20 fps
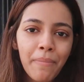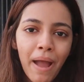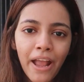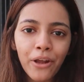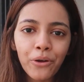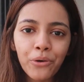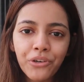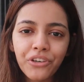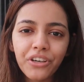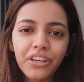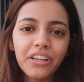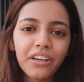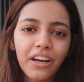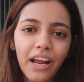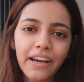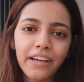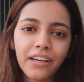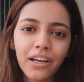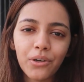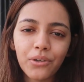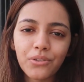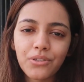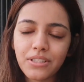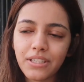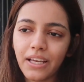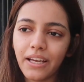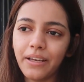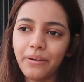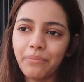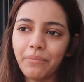mango tree right
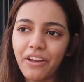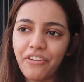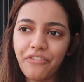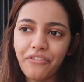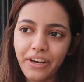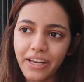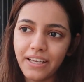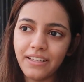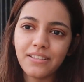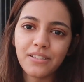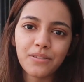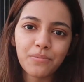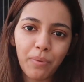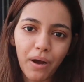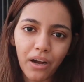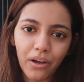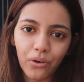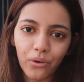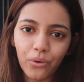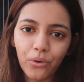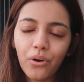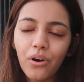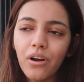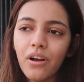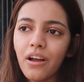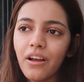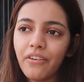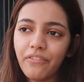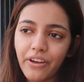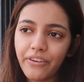outside my friend's bungalow
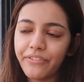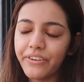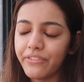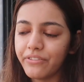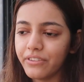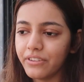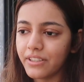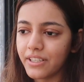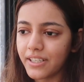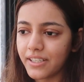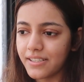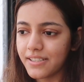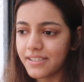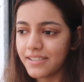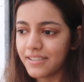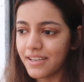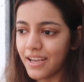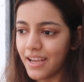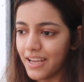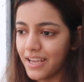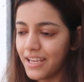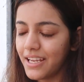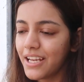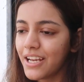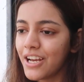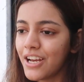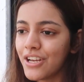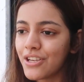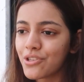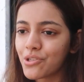where we were staying.
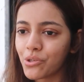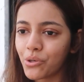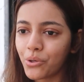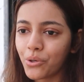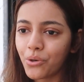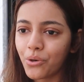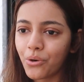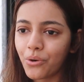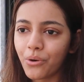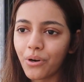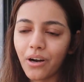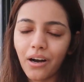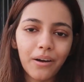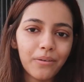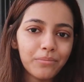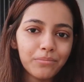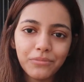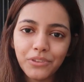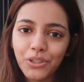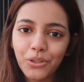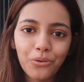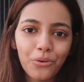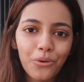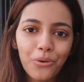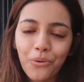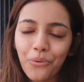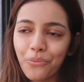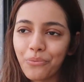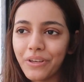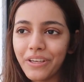So
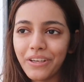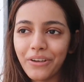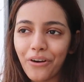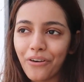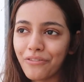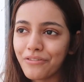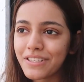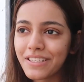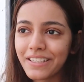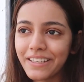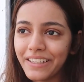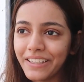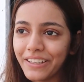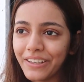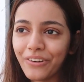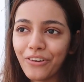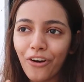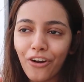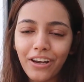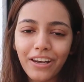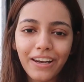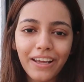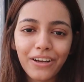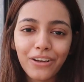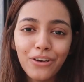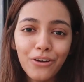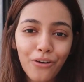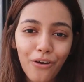we obviously got like